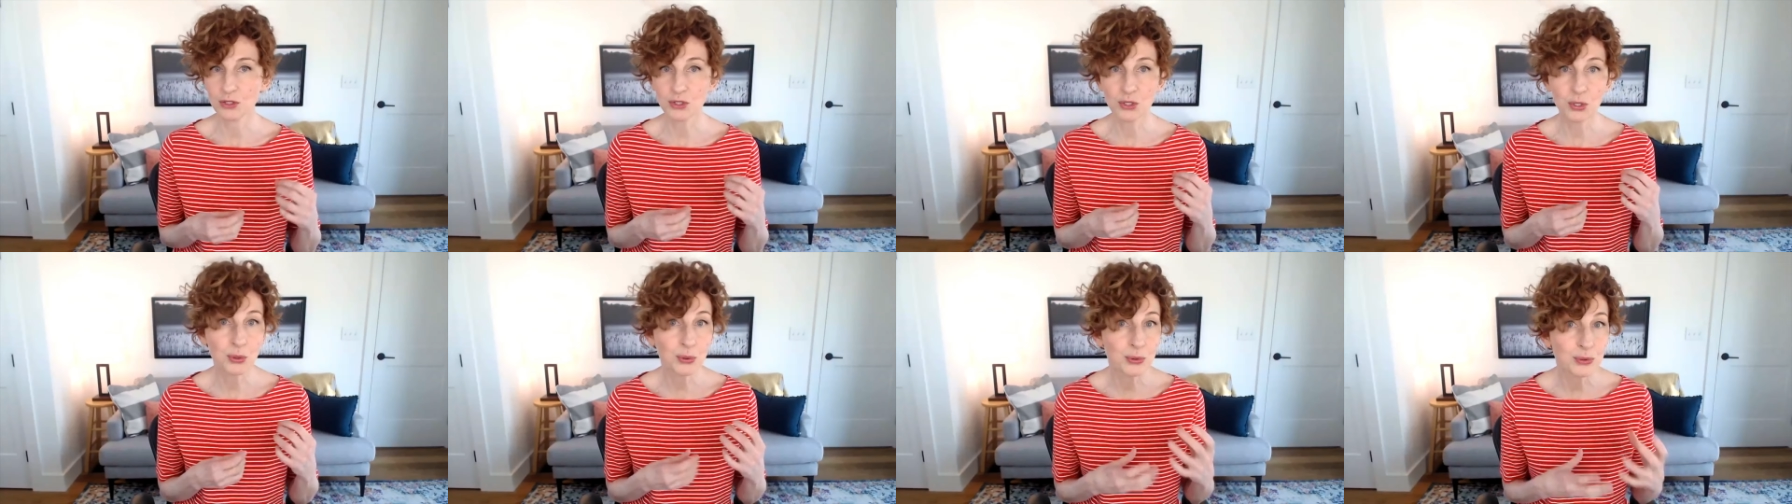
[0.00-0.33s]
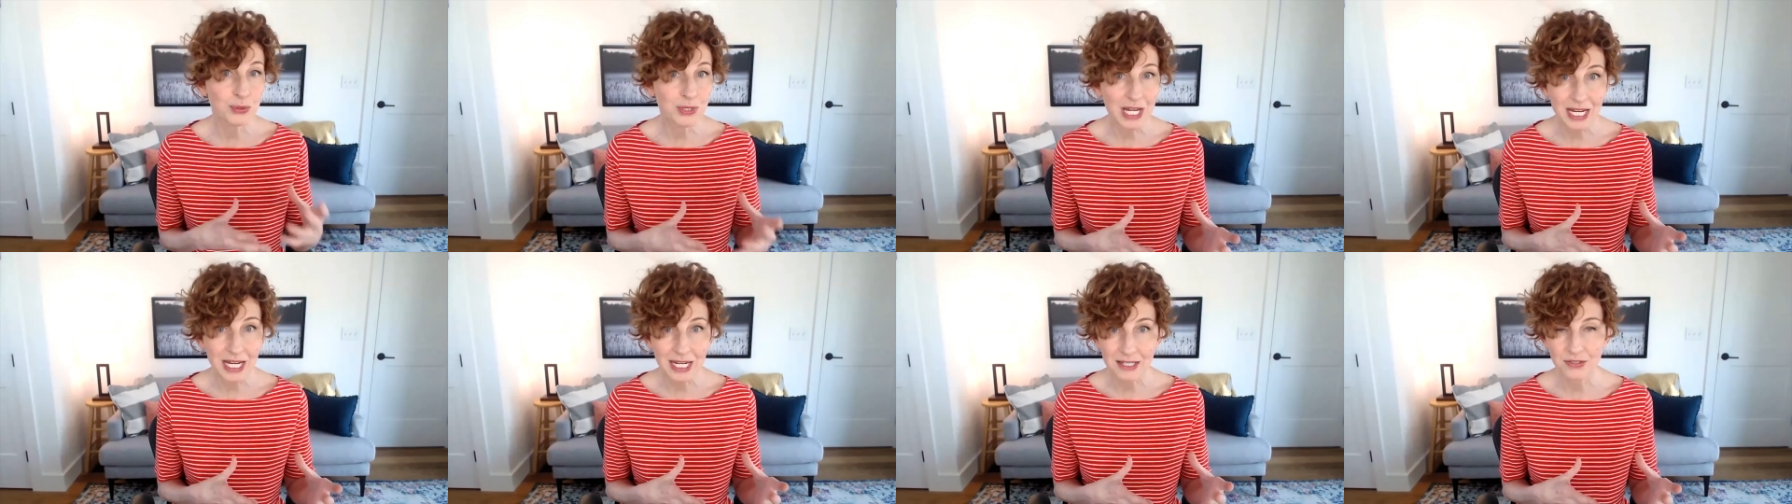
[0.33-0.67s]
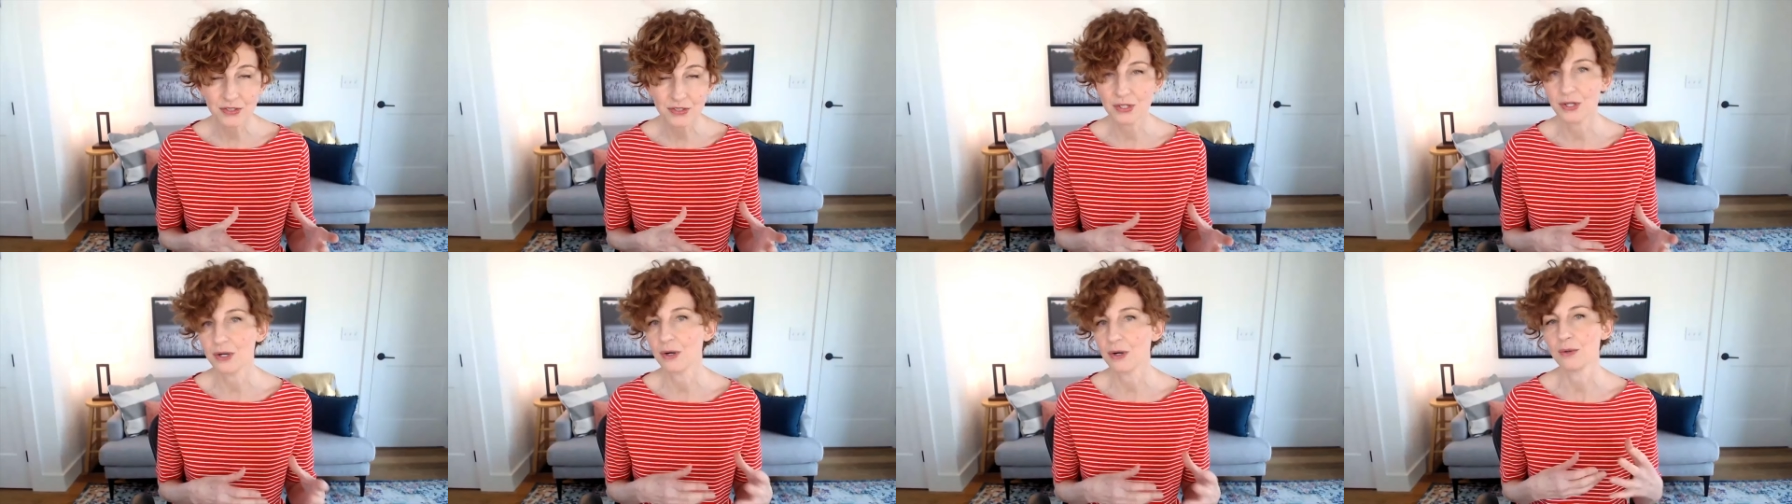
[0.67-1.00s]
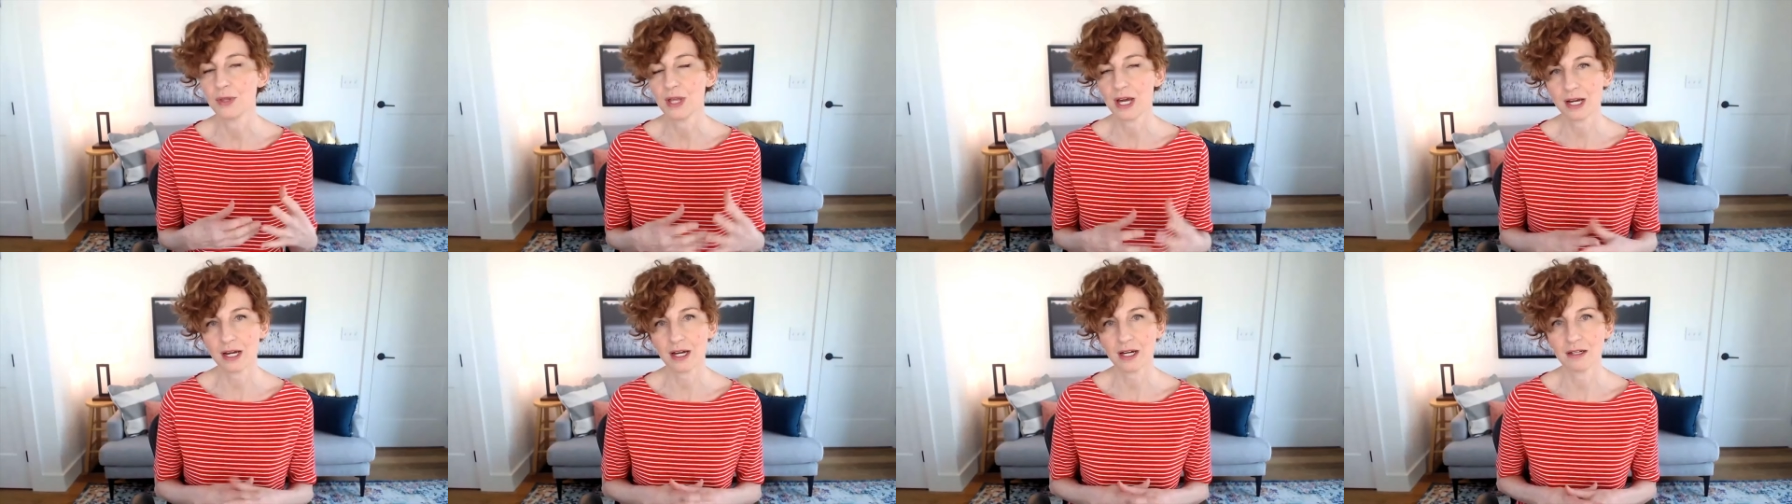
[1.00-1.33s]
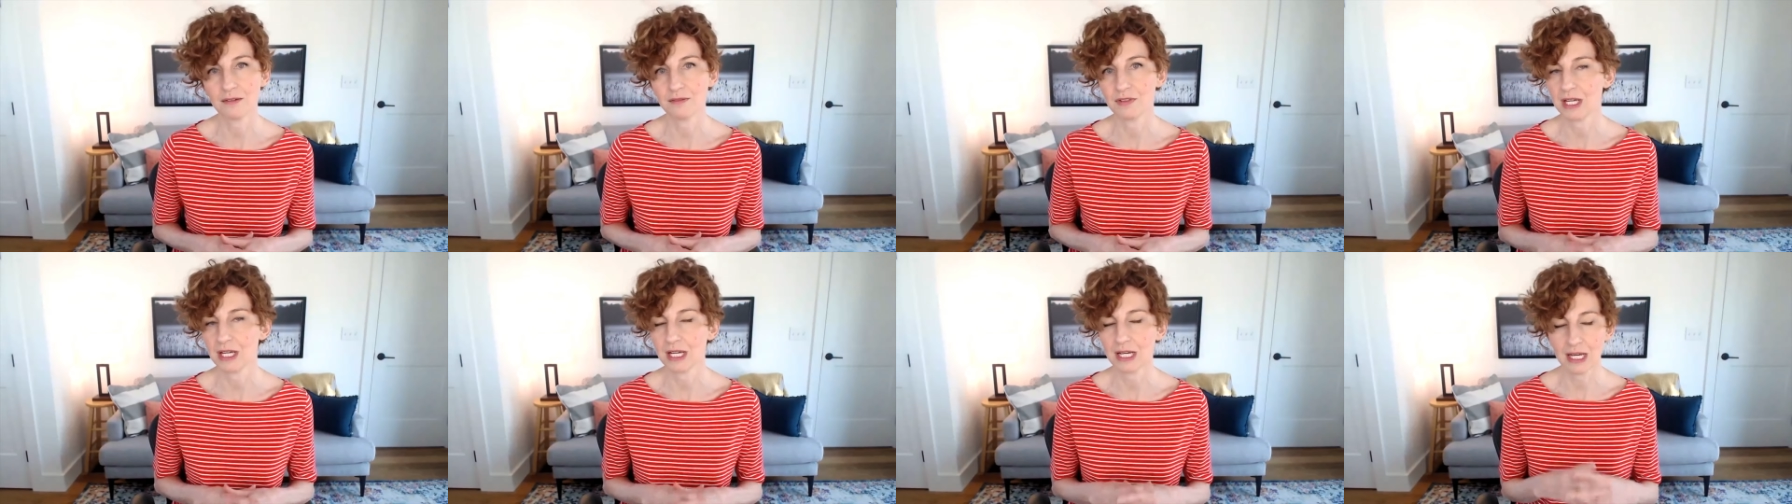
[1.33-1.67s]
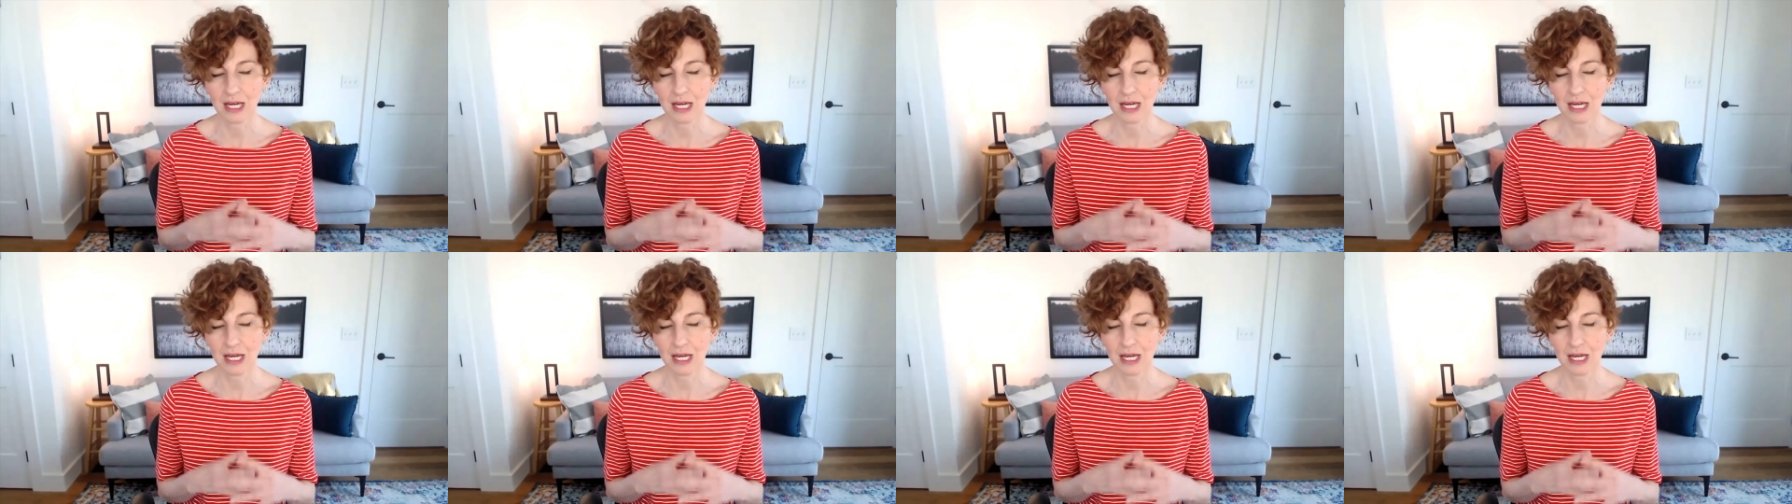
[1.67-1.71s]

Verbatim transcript: two days ago, that kind of thing.